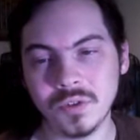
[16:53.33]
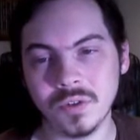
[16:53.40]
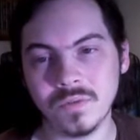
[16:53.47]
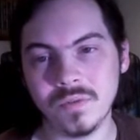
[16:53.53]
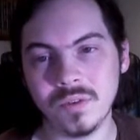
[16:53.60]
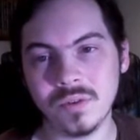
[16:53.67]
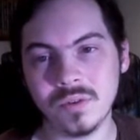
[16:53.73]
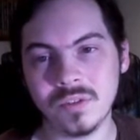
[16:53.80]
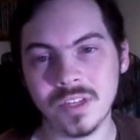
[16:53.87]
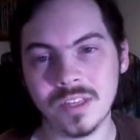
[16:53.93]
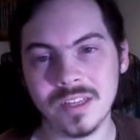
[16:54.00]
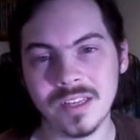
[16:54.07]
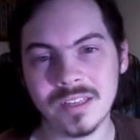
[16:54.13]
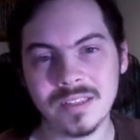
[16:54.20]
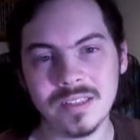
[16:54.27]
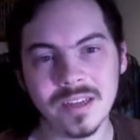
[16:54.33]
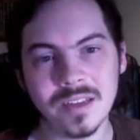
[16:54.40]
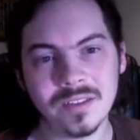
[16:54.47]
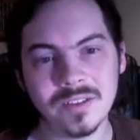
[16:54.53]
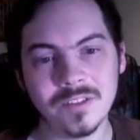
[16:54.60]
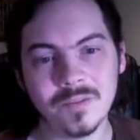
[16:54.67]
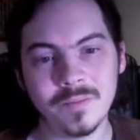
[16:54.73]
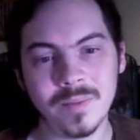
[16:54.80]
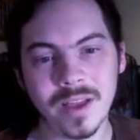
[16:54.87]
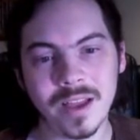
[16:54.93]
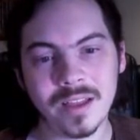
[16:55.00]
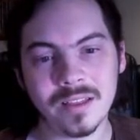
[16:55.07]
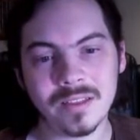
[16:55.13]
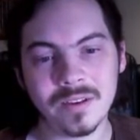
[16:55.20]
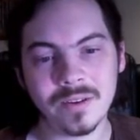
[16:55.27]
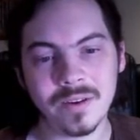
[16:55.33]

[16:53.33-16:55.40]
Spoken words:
Fusion. That's not too bad though,